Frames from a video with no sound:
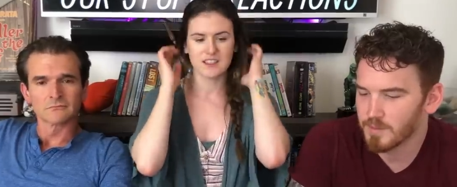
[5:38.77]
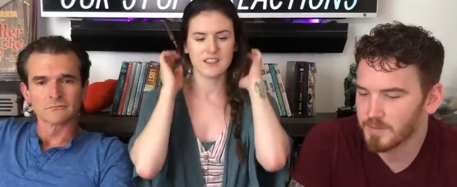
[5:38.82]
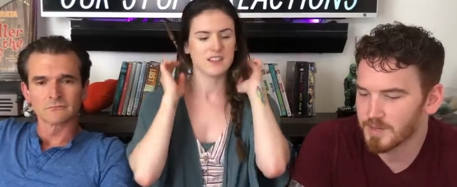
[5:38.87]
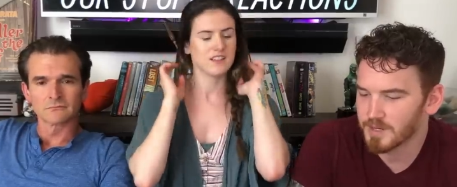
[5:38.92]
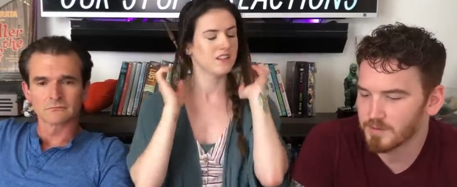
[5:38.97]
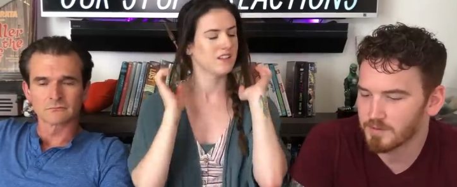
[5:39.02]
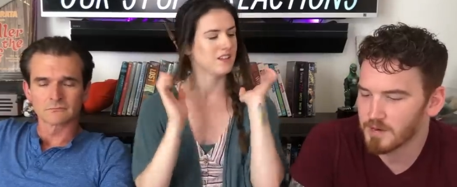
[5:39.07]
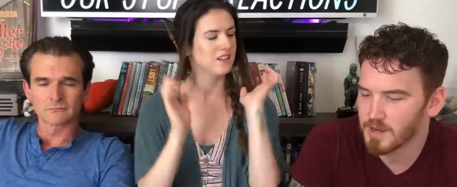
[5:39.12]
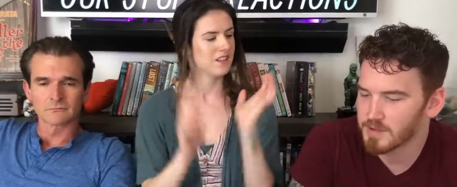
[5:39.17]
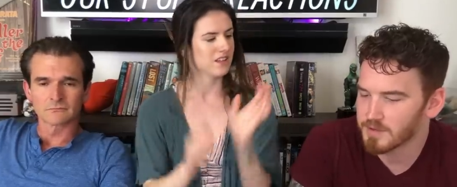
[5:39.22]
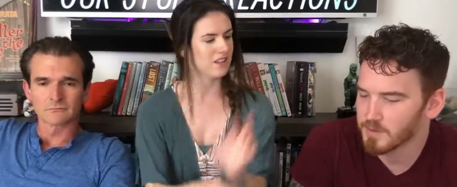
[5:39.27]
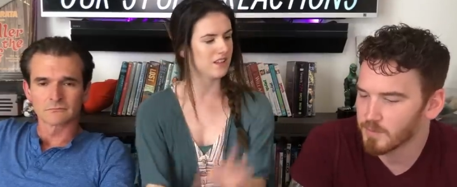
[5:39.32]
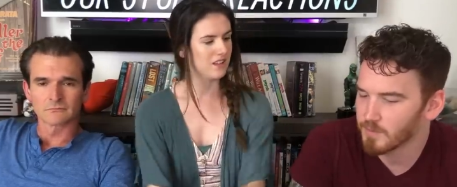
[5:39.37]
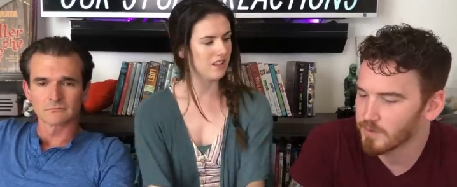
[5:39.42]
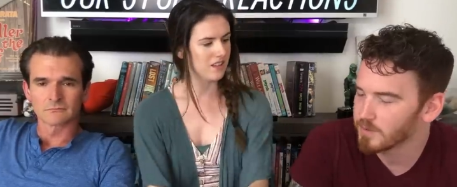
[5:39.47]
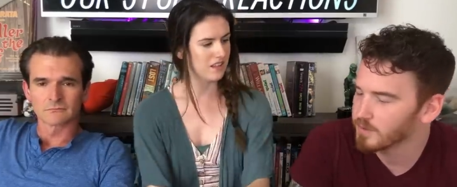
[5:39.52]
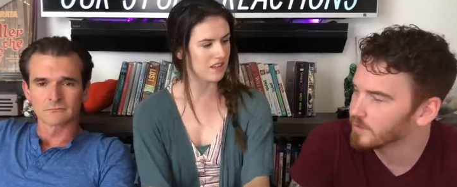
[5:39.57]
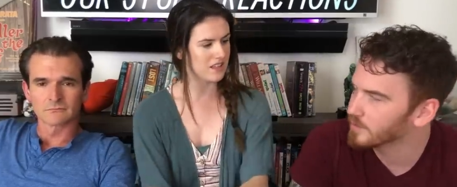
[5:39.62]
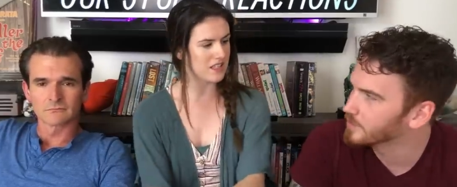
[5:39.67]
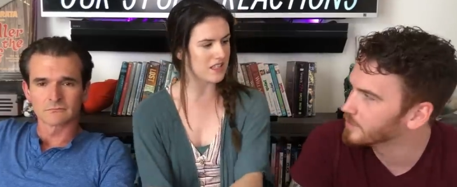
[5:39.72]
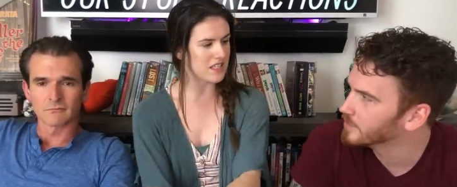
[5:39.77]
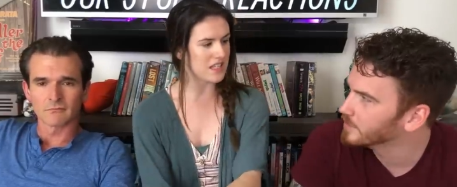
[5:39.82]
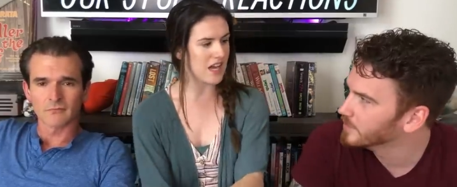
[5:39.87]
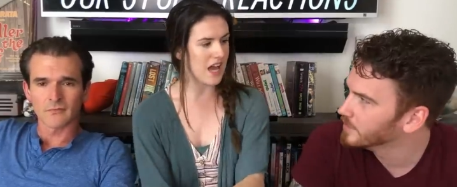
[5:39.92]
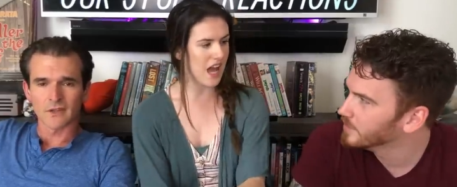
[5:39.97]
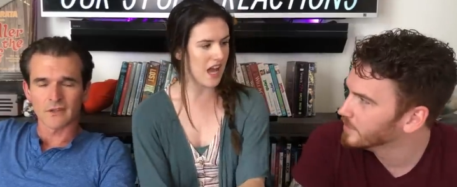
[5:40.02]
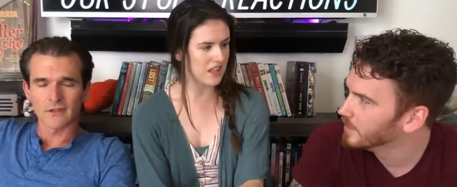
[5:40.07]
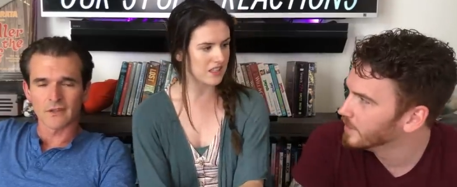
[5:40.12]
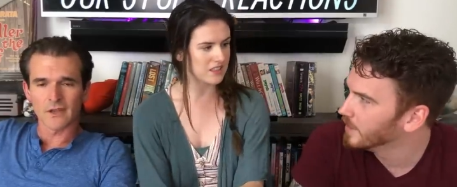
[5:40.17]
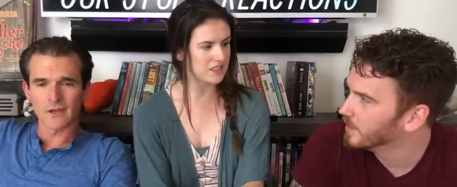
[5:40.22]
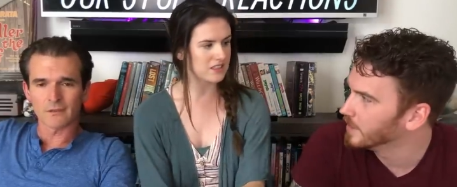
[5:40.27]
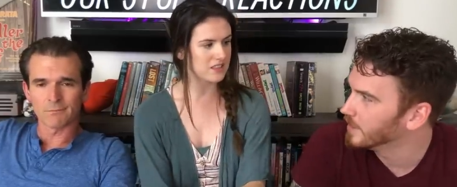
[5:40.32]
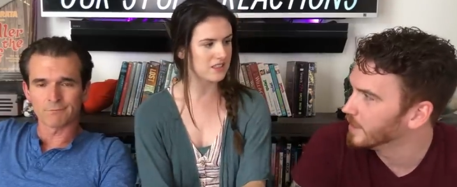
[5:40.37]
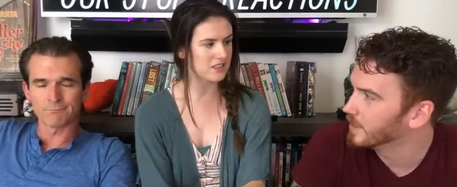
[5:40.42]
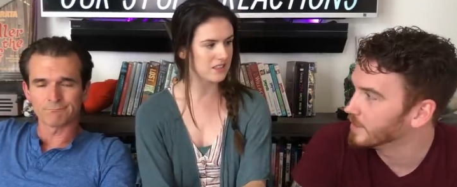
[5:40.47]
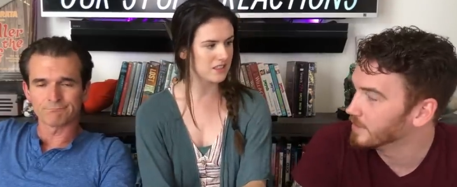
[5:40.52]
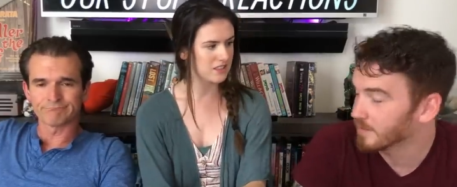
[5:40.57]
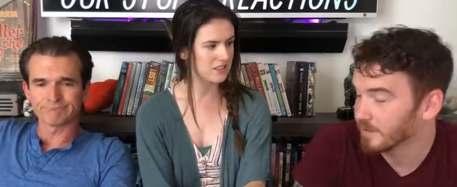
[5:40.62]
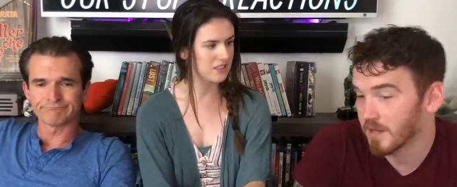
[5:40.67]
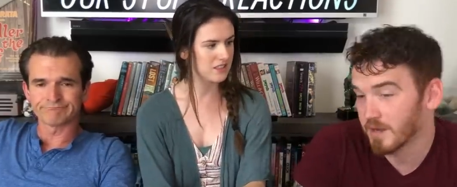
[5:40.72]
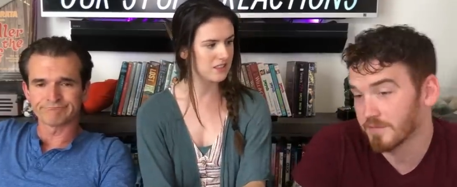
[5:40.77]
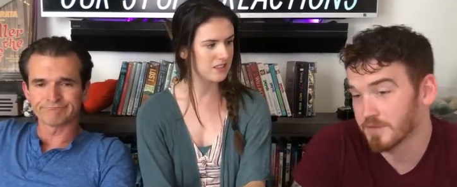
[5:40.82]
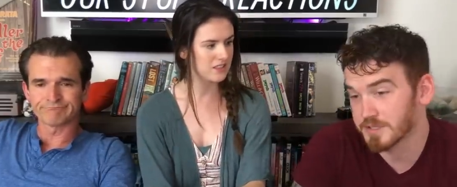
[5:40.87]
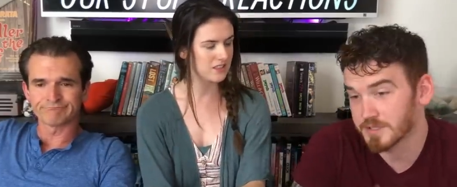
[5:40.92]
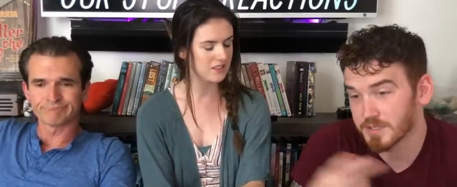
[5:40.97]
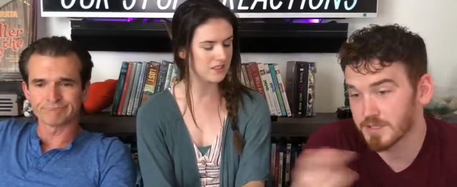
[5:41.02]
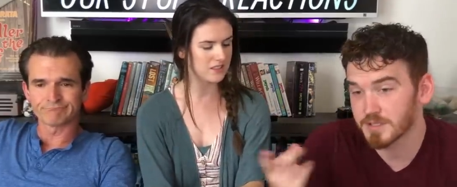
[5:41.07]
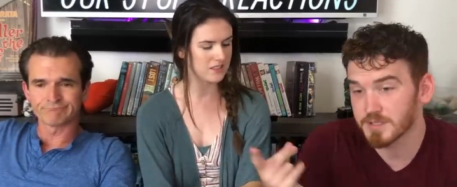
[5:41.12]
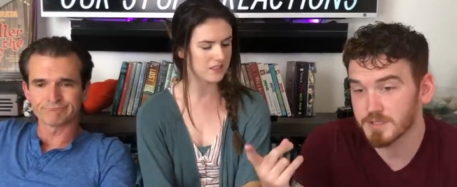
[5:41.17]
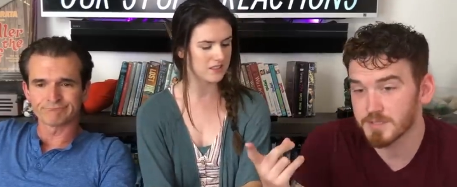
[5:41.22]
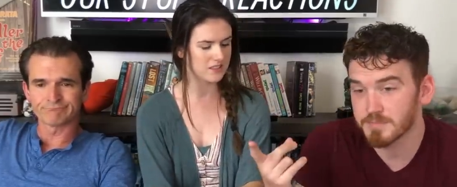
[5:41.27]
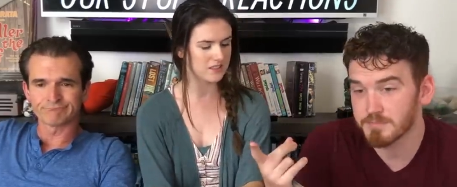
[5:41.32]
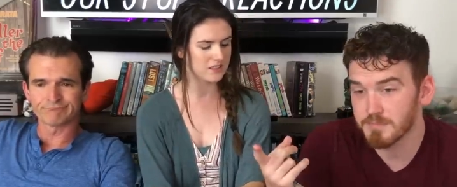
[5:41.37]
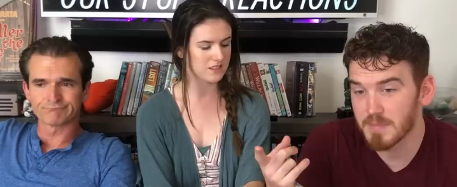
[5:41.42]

Speaker 1: women around the world yeah yeah and then obviously